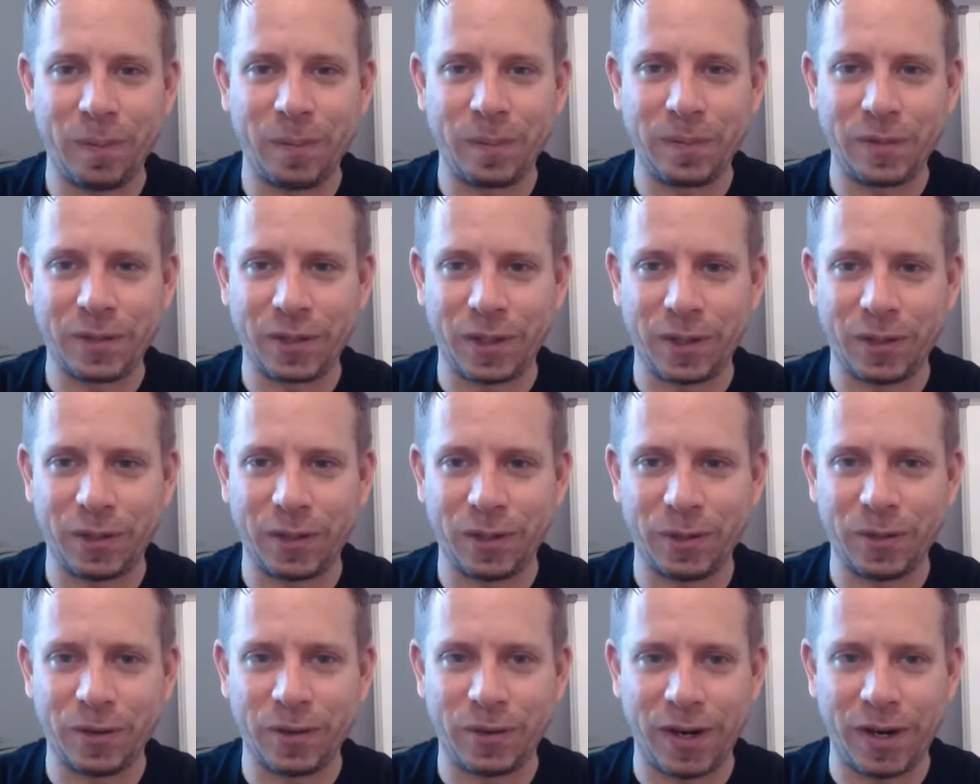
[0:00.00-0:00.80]

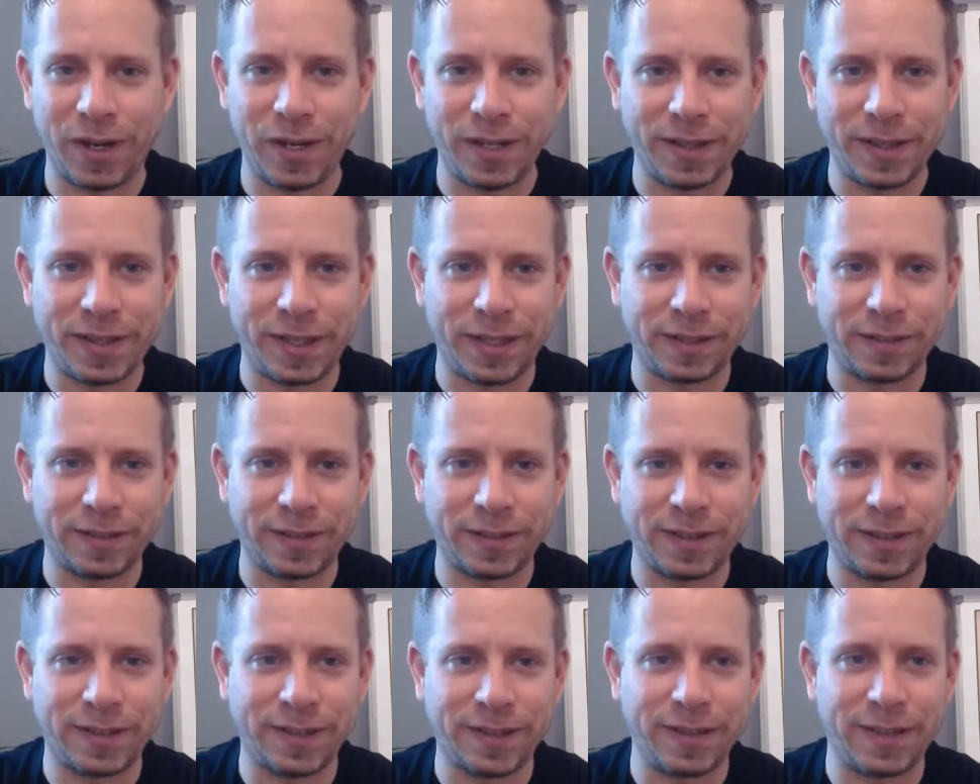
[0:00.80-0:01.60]
So great.
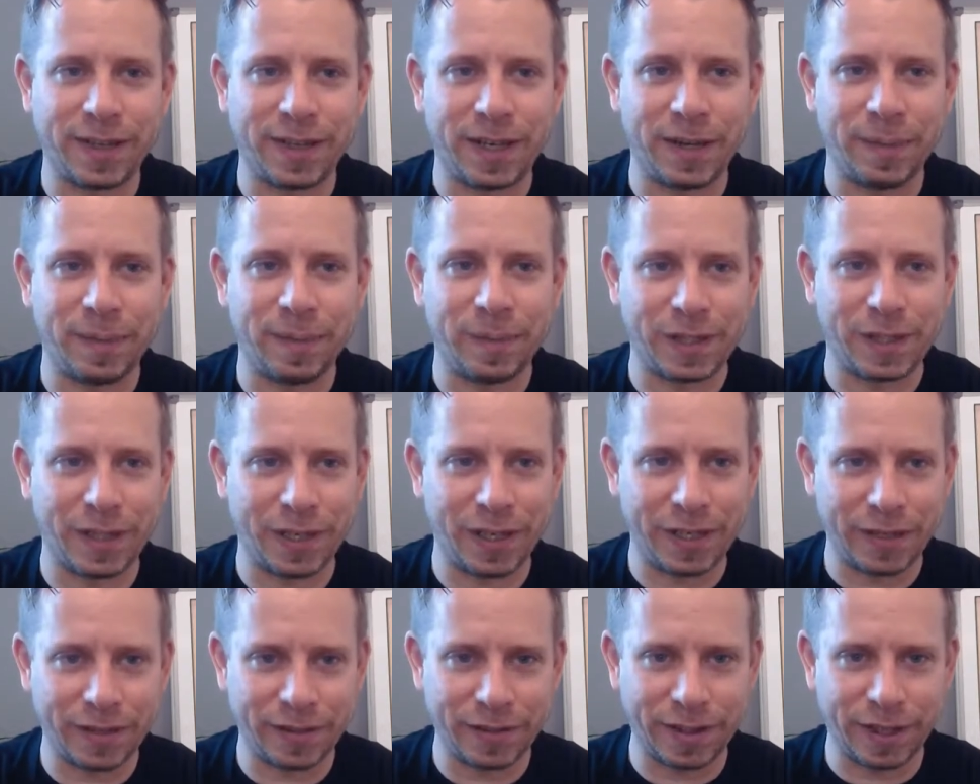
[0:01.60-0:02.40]
That's
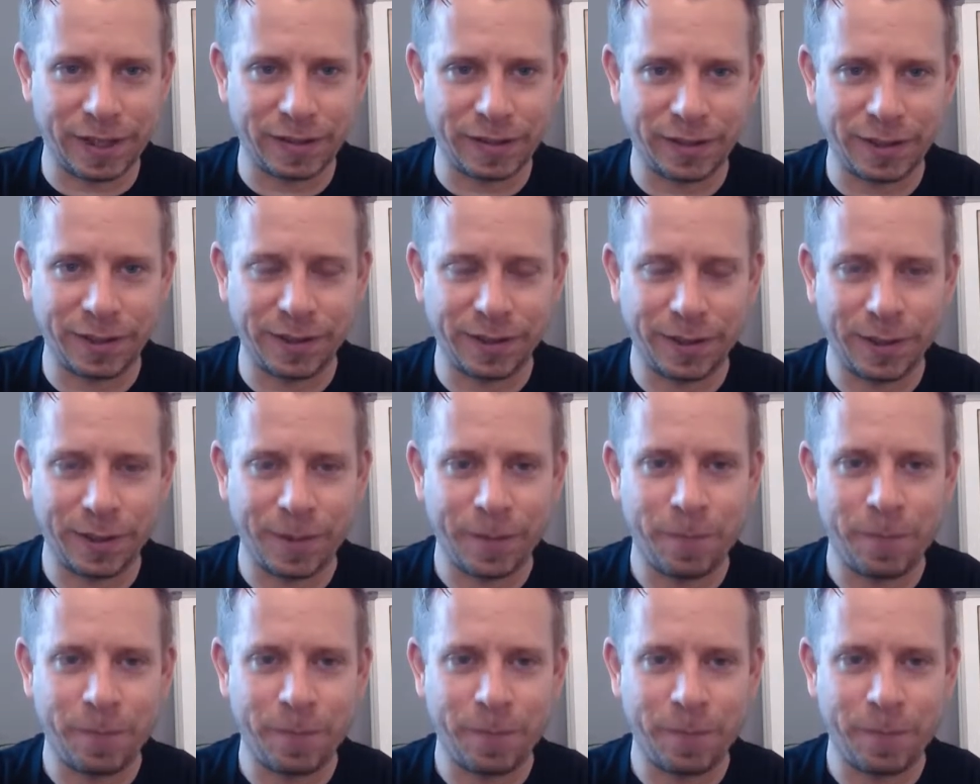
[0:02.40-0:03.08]
today's lesson.